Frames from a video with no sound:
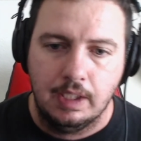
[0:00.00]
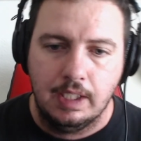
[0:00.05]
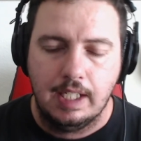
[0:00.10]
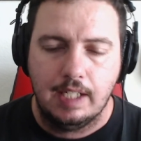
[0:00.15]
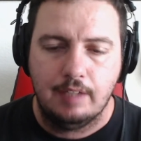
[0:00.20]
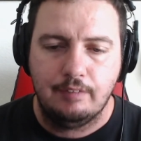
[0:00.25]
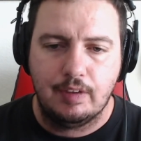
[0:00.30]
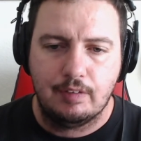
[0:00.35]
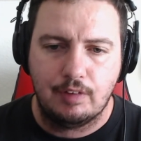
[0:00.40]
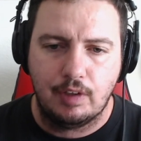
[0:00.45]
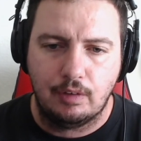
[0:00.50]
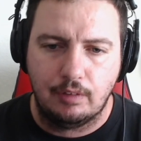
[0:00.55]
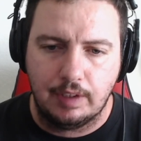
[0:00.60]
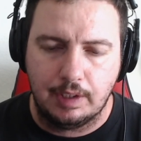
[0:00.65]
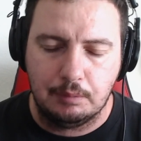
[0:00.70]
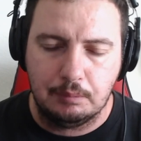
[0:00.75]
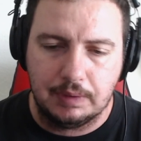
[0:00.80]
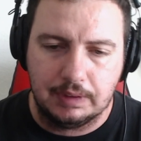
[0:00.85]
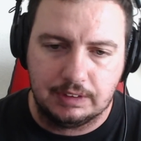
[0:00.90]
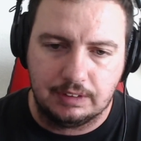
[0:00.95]
And if you haven't
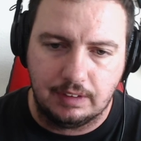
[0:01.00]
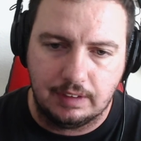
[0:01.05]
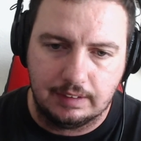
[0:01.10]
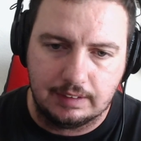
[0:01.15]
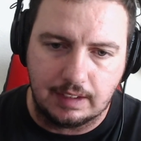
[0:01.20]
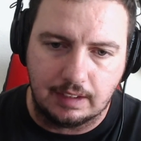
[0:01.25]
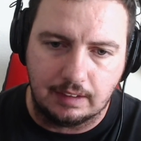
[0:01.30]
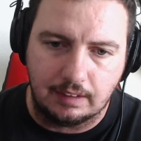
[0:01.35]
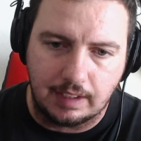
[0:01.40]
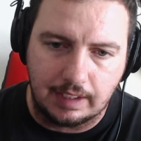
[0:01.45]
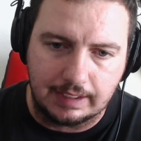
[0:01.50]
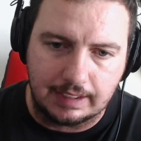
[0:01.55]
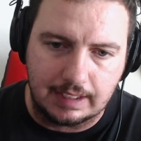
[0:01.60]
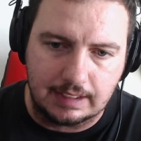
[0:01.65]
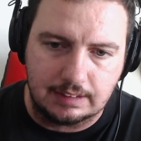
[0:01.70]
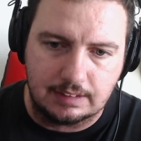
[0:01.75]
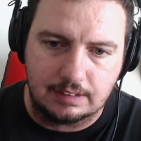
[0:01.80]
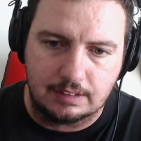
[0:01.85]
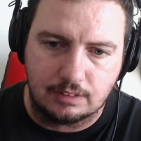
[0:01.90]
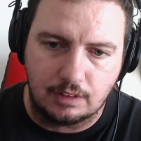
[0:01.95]
already, make sure to hit that like and
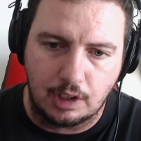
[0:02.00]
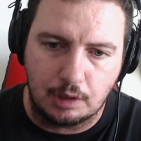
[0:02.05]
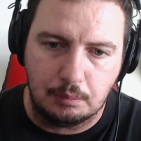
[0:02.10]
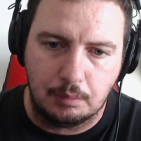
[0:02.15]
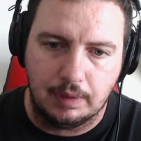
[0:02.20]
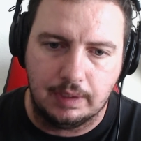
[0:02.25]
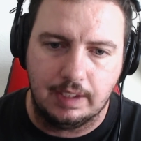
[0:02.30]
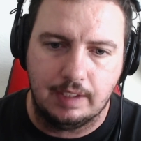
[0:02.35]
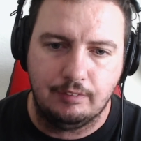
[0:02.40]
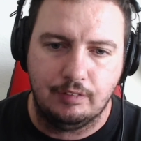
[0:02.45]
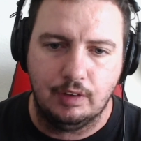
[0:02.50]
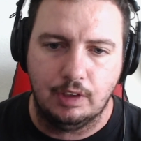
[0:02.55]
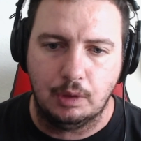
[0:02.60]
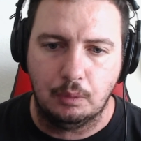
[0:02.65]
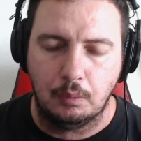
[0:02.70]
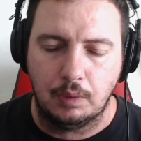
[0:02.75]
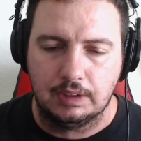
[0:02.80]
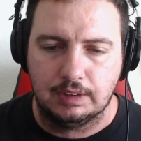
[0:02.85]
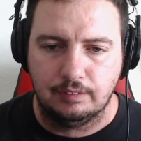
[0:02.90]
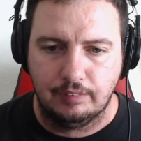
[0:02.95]
subscribe button if you like
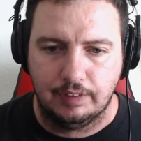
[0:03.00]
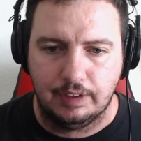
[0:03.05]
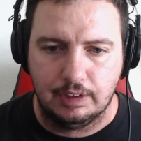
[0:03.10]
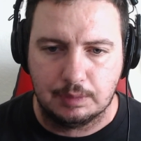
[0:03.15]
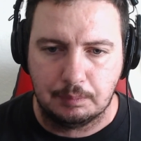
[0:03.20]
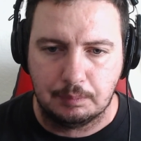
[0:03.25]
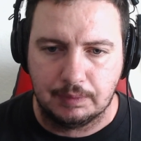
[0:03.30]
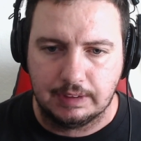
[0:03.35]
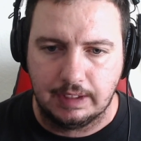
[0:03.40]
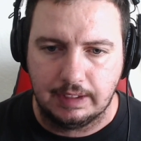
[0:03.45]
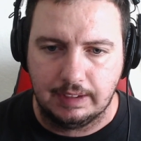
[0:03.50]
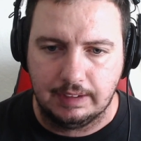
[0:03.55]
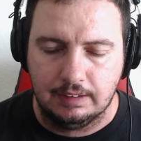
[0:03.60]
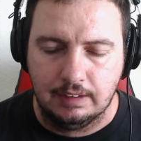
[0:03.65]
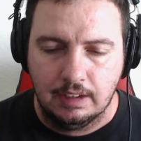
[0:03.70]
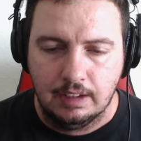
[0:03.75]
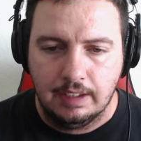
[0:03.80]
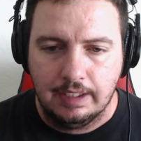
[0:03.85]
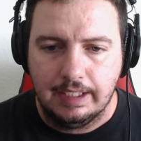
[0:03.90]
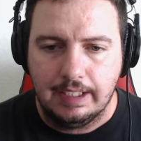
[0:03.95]
watching videos pertaining
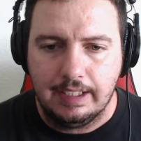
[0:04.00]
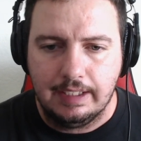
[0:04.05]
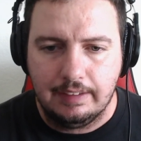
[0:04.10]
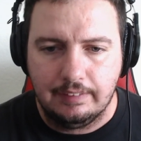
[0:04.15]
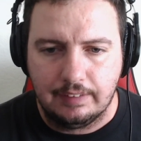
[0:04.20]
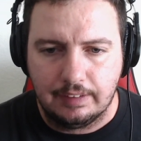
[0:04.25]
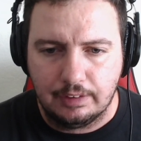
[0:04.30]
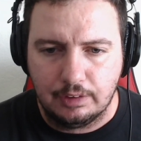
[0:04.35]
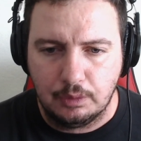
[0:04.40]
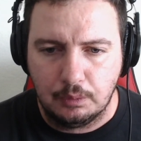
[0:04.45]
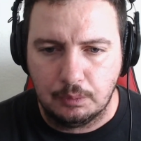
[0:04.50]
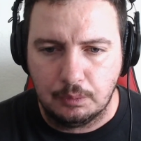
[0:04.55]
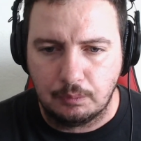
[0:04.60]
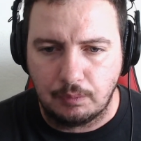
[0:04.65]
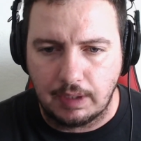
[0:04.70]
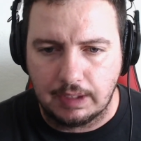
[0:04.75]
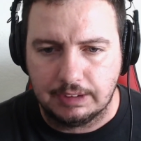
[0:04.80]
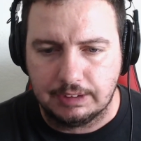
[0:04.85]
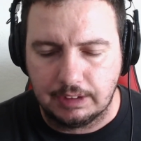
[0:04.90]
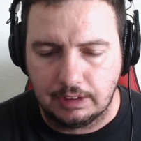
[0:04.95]
anything to do with the
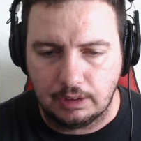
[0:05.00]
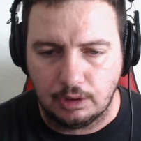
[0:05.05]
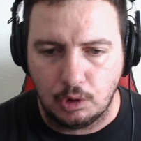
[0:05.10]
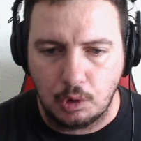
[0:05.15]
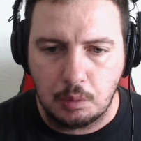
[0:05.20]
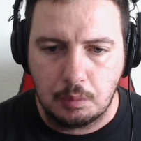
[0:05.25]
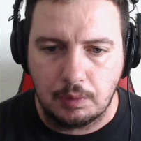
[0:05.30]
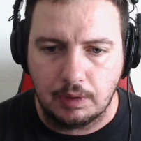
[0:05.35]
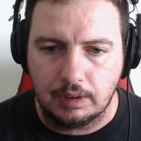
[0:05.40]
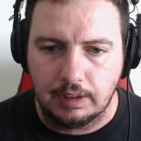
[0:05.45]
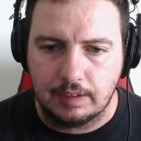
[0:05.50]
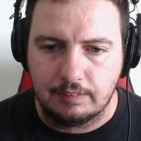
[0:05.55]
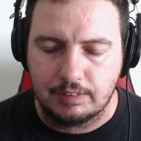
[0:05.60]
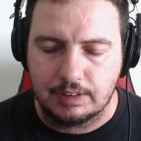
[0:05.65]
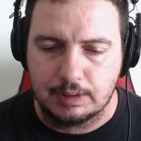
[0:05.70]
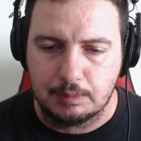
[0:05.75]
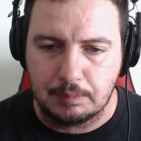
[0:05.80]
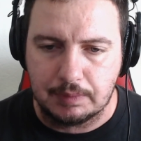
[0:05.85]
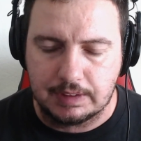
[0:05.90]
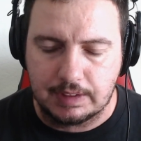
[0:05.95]
rideshare. Uber and Lyft is
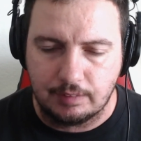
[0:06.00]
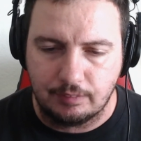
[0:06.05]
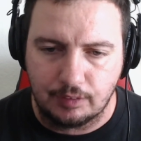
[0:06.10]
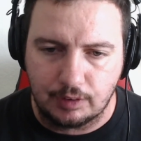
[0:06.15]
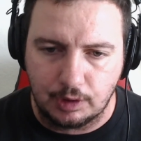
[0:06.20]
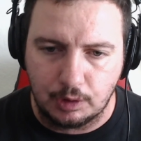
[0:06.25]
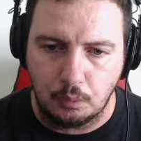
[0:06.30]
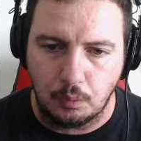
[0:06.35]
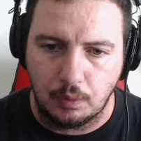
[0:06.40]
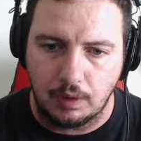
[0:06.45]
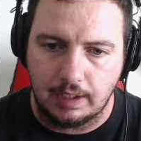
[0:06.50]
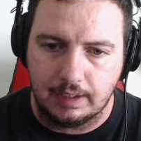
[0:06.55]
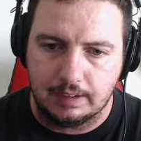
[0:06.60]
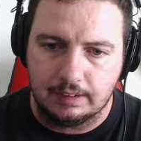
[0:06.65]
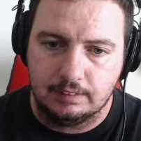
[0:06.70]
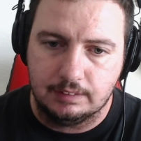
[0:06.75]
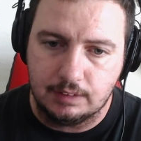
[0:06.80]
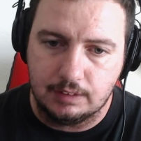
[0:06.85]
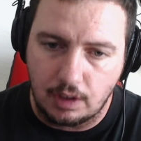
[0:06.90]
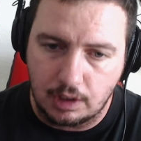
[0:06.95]
specifically what I
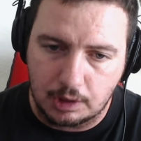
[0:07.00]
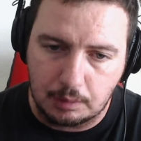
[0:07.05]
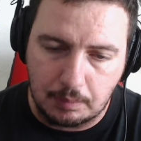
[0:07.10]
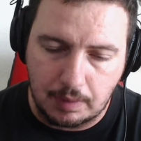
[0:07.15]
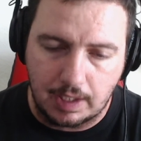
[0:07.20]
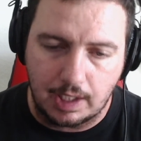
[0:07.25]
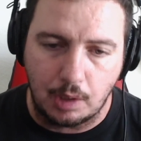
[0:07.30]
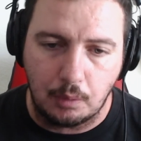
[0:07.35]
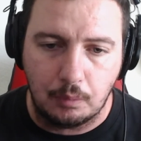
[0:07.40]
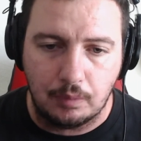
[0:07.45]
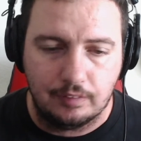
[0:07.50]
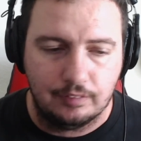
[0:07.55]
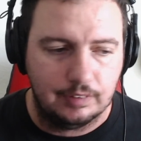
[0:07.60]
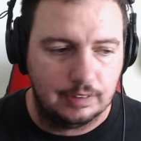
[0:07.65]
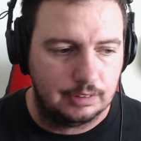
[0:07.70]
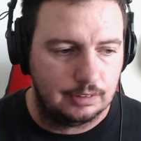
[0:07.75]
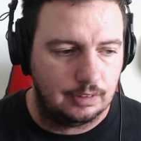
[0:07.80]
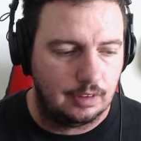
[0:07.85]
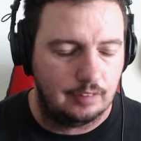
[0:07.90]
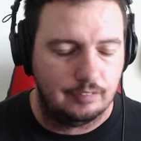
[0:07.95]
talk about. I will
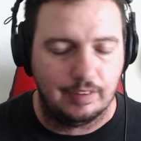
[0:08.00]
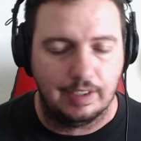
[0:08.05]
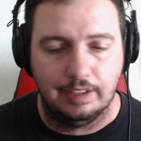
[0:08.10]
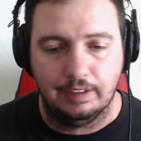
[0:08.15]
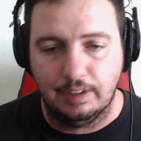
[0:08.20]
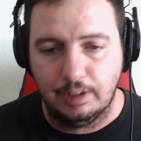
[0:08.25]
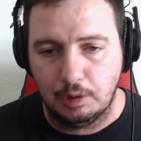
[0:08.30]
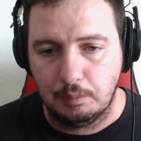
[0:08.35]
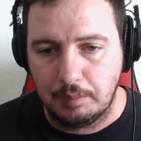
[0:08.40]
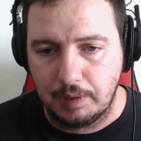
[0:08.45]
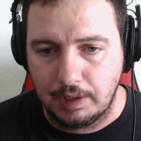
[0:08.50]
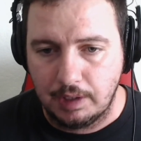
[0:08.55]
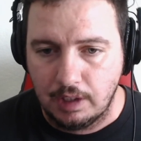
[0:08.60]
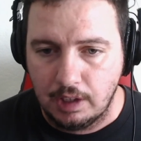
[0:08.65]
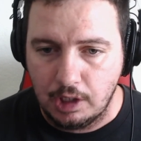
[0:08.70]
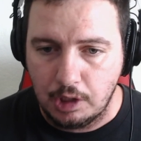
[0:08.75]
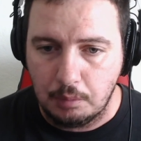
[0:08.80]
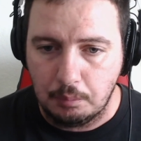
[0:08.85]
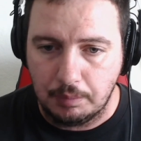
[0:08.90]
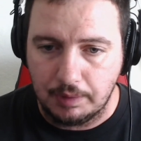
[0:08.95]
venture off a little bit,
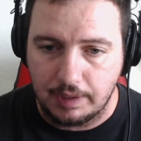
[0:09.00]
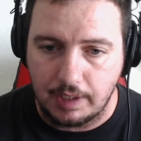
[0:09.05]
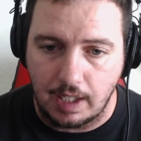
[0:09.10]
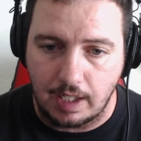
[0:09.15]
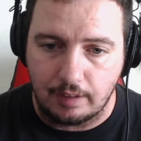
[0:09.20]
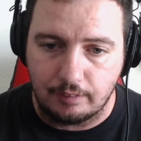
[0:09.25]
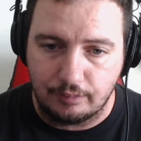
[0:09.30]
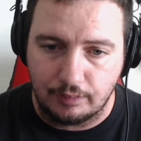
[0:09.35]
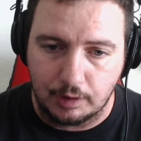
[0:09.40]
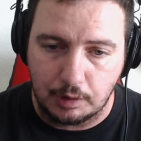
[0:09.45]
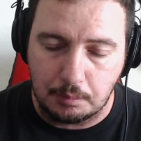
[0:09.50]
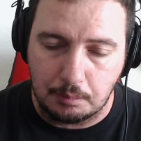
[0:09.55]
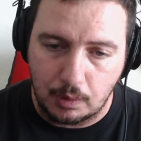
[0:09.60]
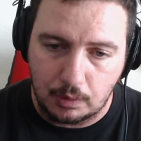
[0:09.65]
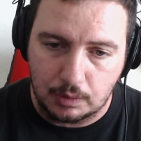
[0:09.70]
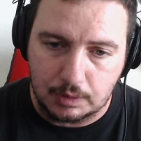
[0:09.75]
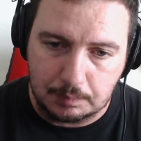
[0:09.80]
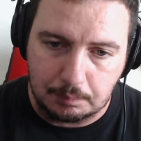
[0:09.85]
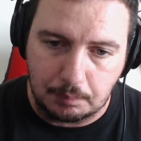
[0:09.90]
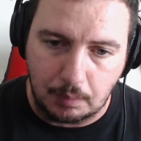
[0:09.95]
but not for the
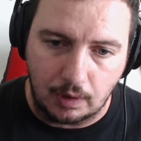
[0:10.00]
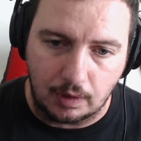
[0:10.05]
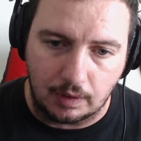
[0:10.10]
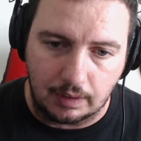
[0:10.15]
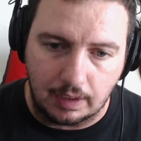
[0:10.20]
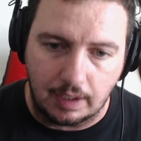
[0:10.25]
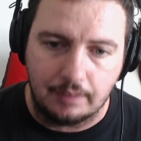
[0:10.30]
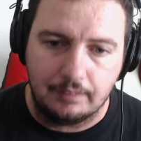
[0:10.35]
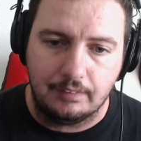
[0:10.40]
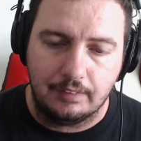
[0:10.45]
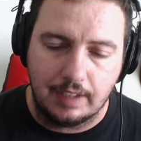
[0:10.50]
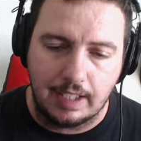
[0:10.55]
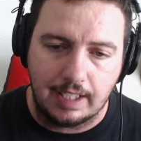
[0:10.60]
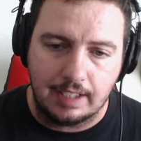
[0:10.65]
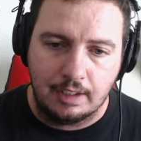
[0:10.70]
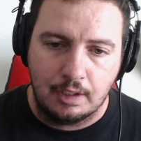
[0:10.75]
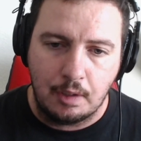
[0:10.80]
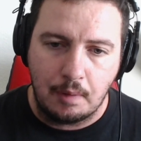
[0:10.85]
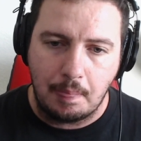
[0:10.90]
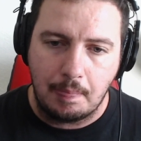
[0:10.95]
most part. Other than
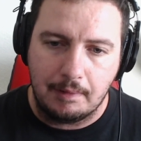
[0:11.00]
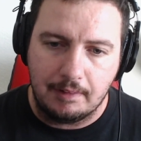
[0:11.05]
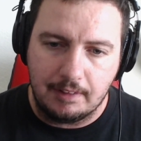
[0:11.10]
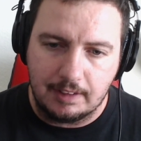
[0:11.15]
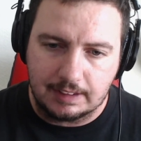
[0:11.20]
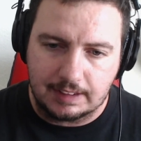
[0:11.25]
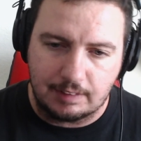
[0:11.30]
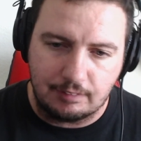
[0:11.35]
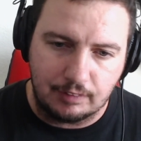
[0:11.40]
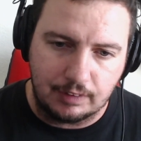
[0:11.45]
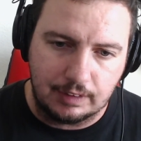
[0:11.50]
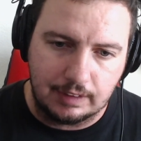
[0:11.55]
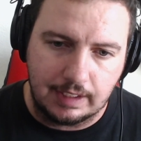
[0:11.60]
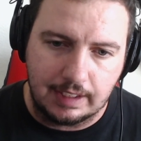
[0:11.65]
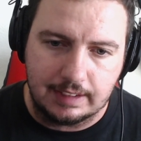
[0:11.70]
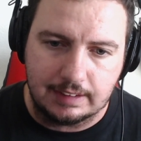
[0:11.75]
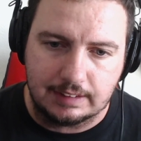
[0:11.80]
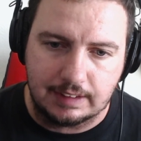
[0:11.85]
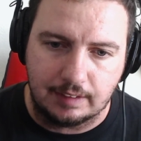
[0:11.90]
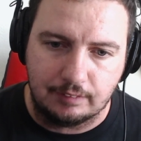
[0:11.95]
that, you guys have a good day
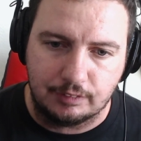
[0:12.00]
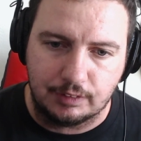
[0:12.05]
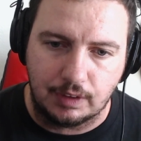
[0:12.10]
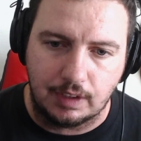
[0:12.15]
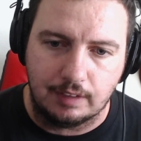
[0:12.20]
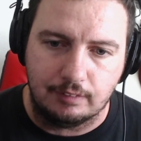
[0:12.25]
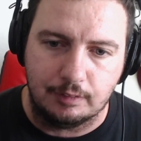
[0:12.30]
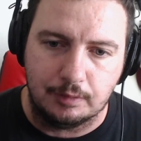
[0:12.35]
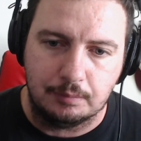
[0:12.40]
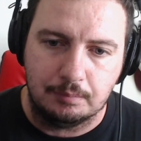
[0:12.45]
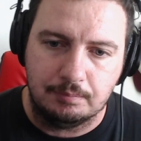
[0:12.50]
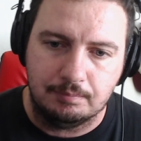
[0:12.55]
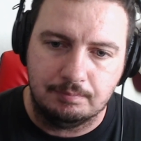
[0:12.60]
and safe driving.